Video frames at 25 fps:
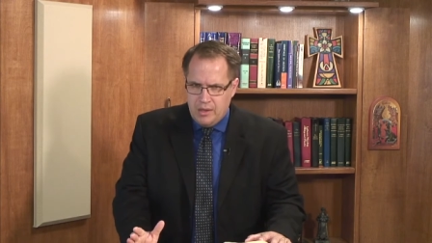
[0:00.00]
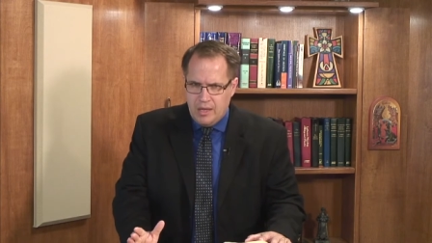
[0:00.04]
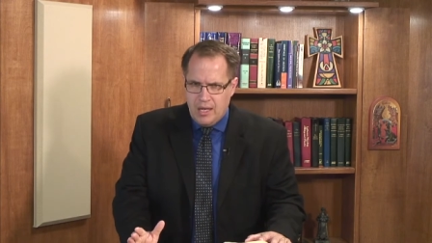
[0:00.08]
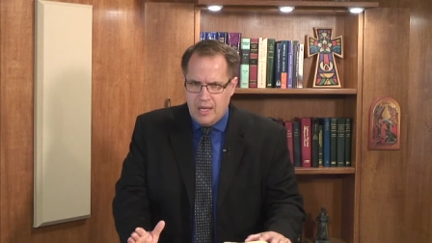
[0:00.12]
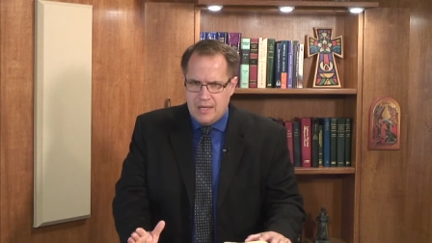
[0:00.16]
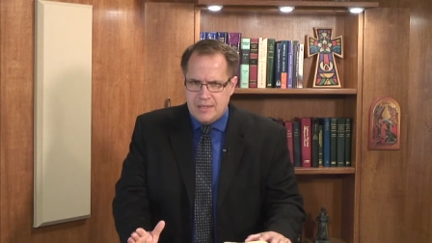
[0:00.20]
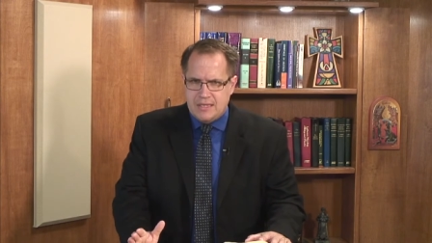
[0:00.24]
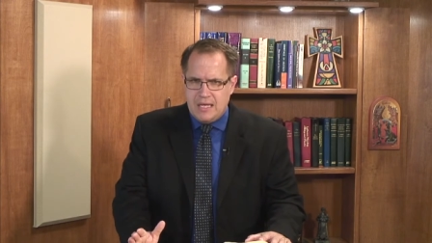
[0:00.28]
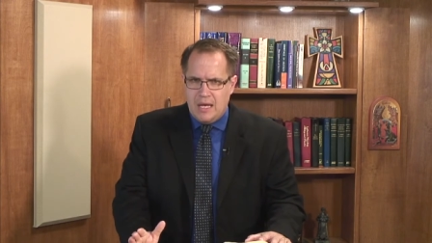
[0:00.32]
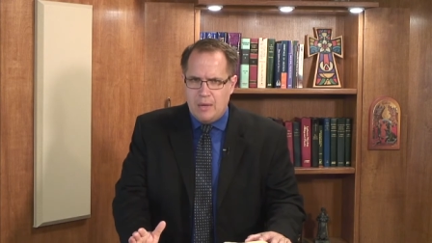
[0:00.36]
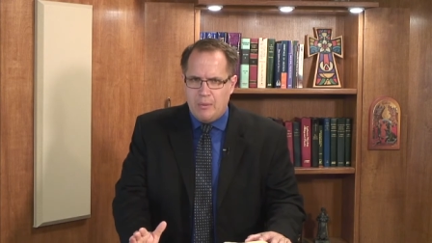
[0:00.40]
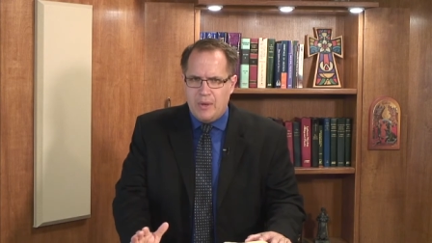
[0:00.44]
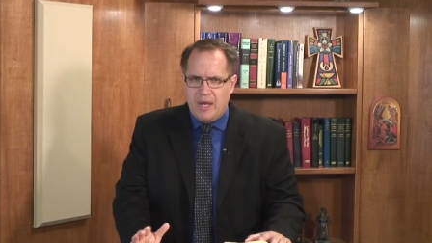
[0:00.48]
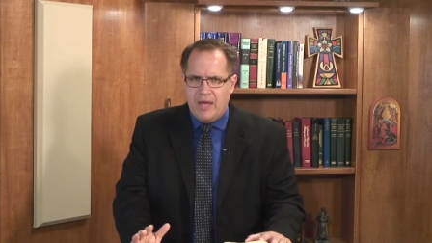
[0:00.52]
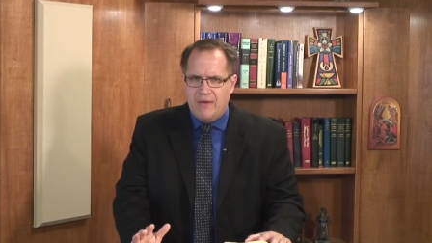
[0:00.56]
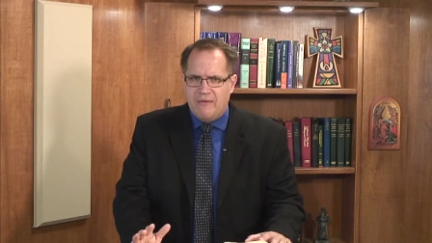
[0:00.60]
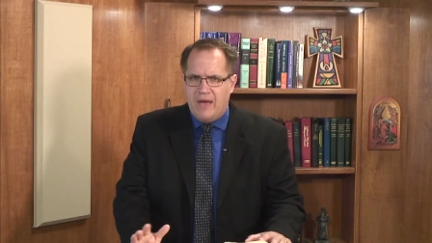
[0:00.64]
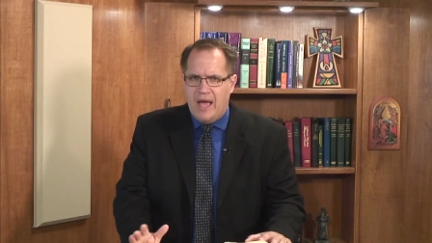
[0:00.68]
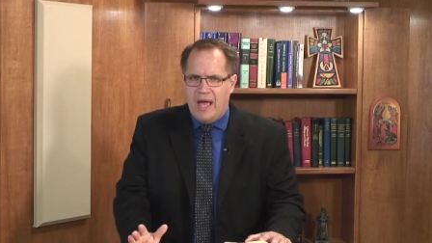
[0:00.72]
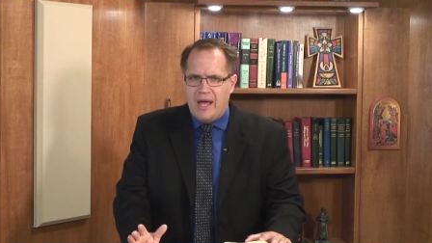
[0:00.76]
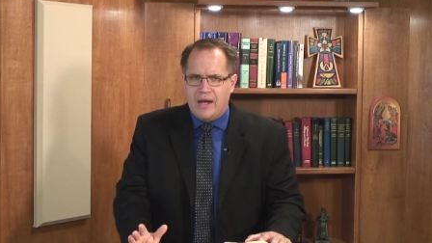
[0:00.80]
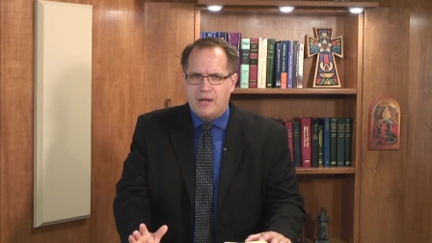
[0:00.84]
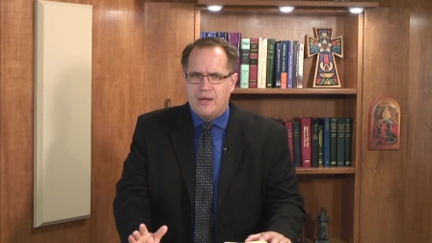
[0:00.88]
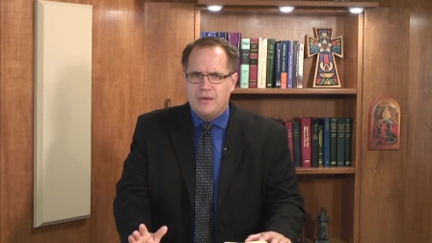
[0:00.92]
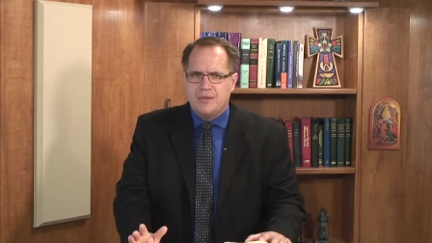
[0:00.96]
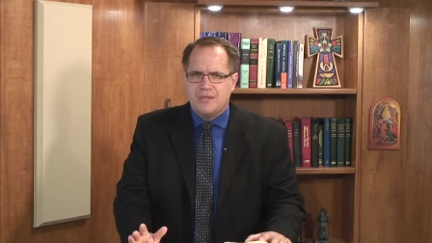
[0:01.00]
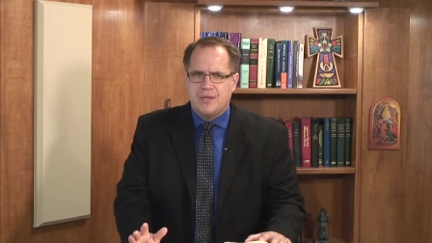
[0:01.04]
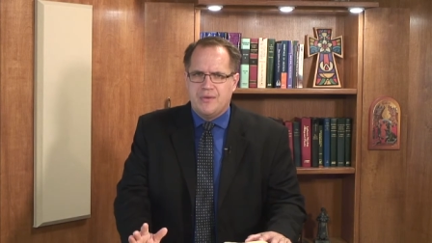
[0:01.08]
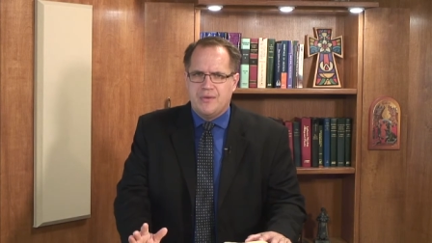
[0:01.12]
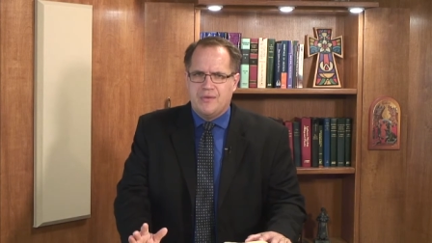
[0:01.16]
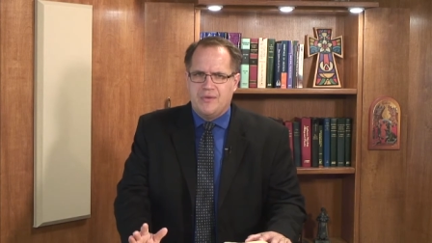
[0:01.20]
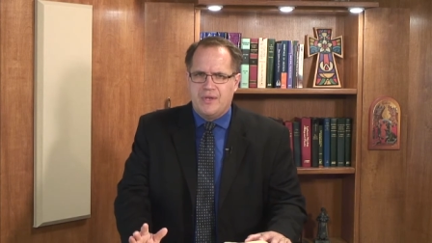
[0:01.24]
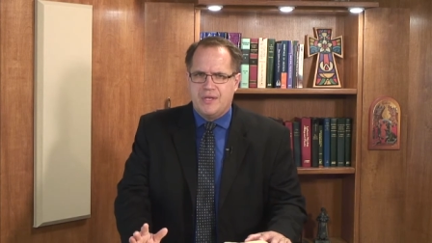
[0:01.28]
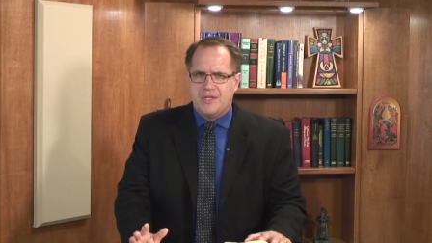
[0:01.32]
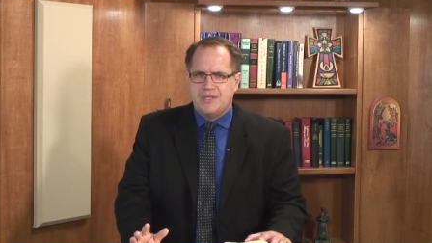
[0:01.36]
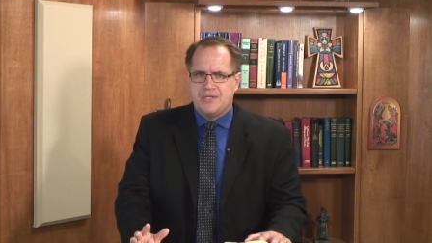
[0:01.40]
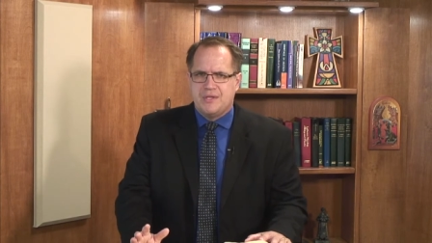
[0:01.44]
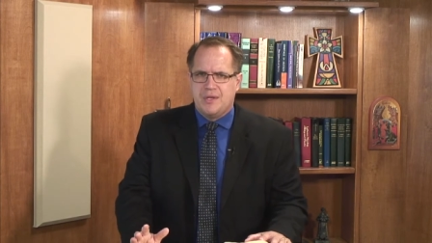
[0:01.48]
is that we have echoes of
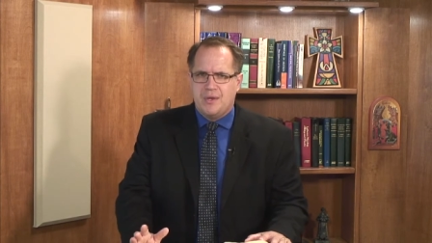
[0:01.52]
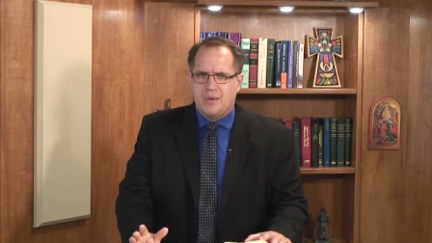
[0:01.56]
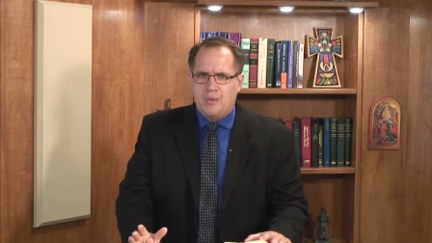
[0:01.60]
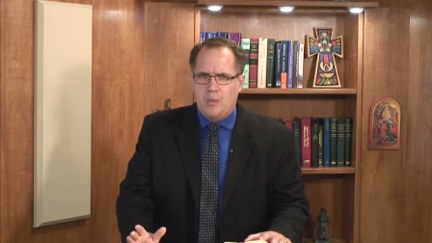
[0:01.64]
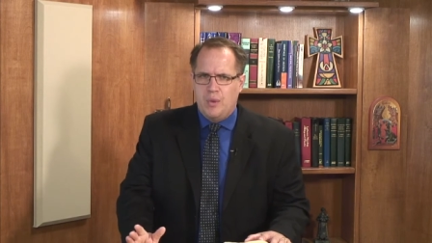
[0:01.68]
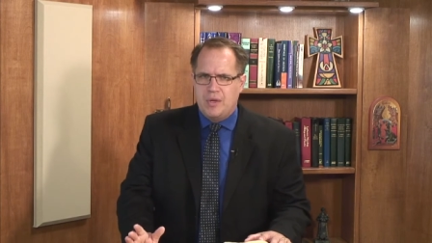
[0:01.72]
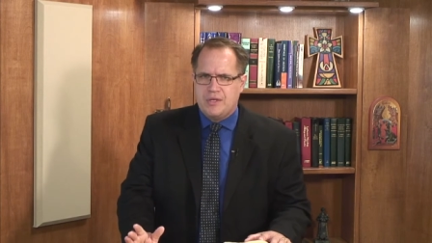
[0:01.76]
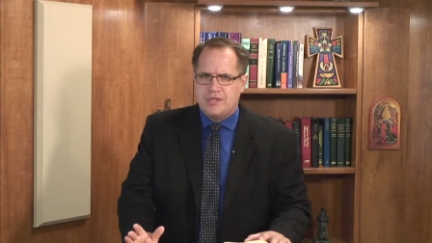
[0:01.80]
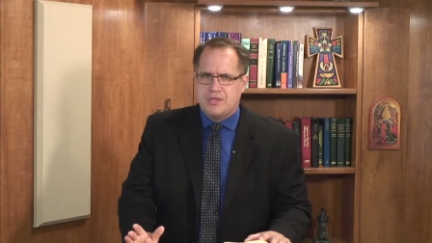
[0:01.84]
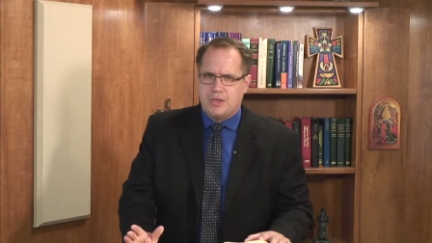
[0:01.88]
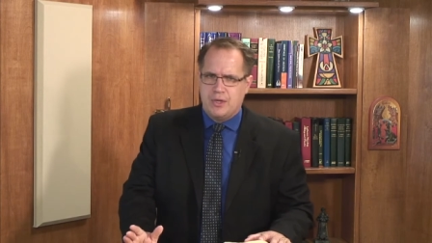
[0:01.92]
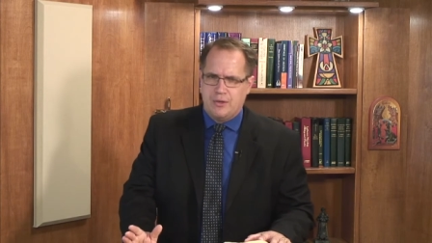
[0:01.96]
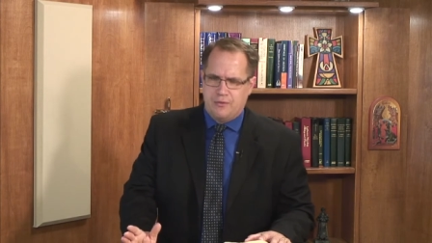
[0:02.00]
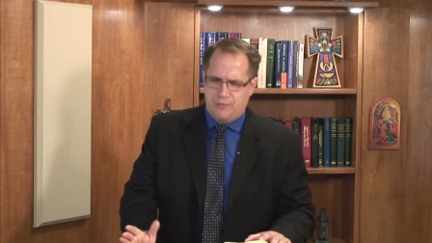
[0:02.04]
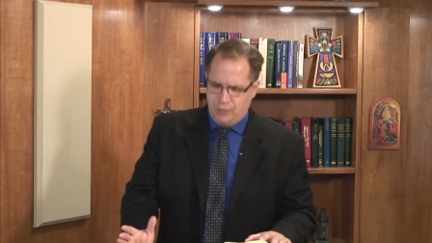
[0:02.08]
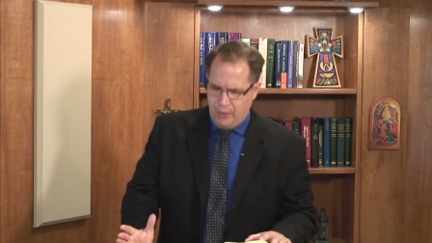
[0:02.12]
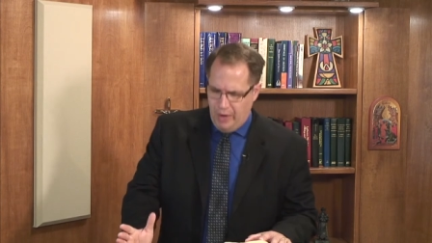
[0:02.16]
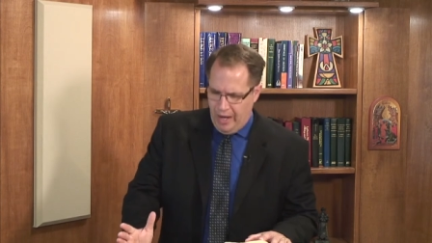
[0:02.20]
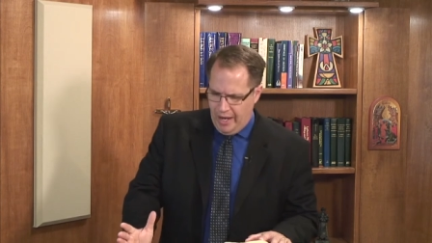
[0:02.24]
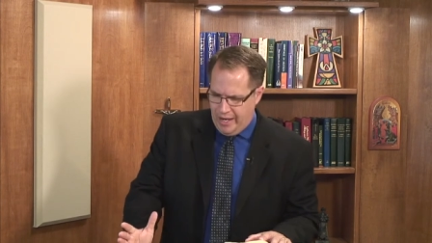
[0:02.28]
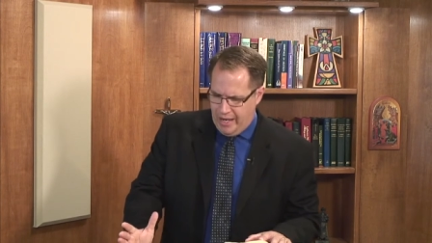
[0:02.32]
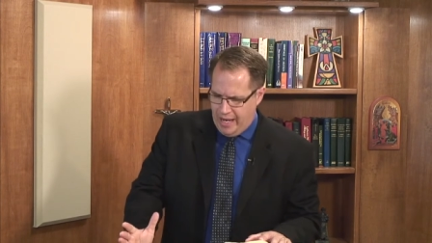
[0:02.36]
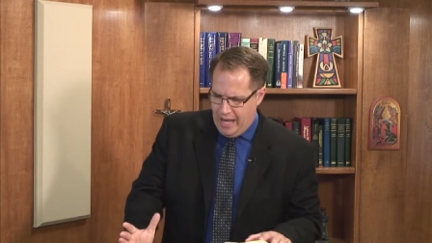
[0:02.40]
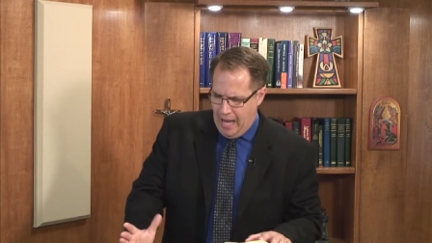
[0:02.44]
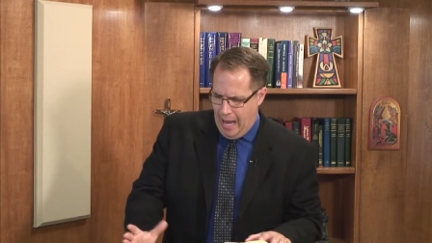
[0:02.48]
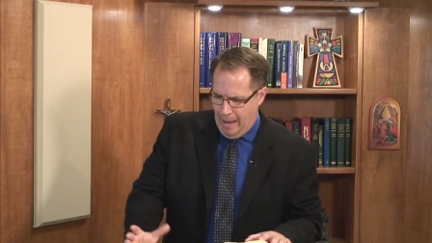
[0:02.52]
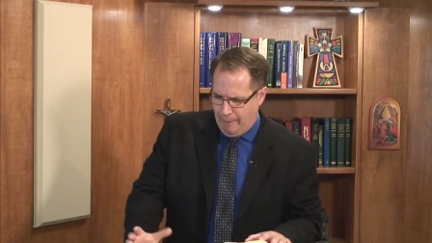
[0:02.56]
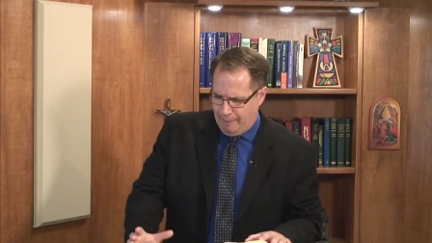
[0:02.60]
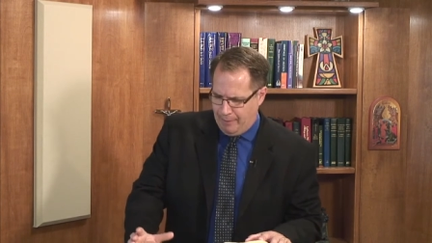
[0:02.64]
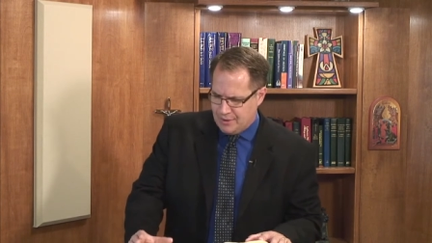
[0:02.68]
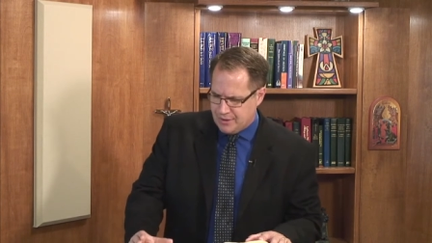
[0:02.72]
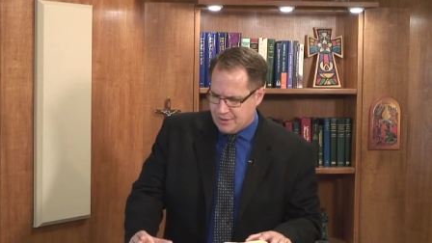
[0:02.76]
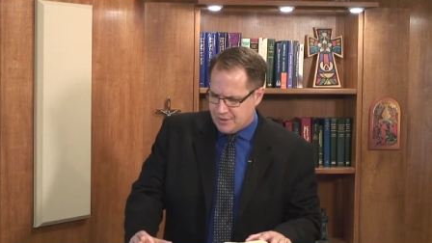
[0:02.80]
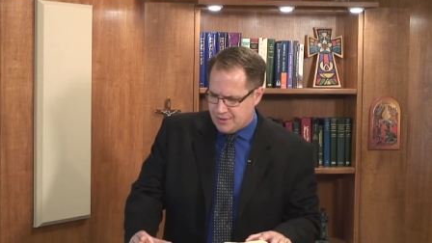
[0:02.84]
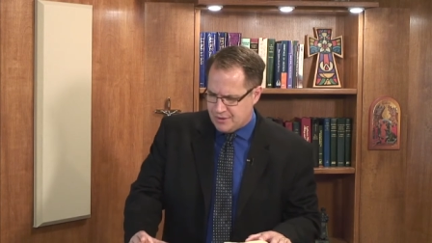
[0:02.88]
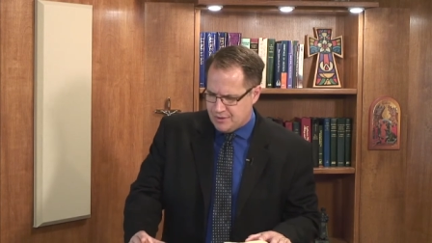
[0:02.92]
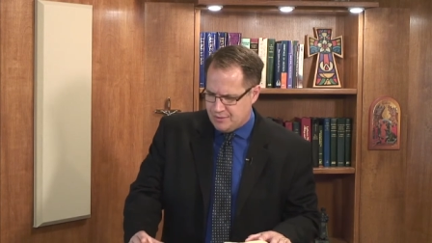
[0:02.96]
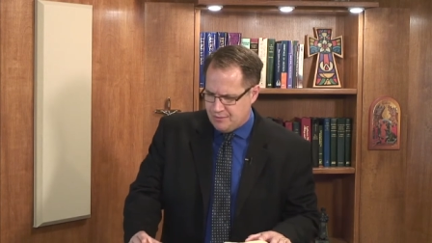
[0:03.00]
this once Good Friday
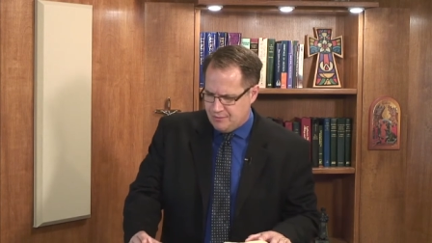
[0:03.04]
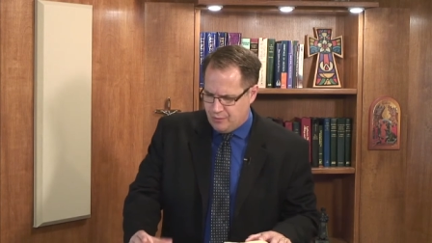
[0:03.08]
happens. For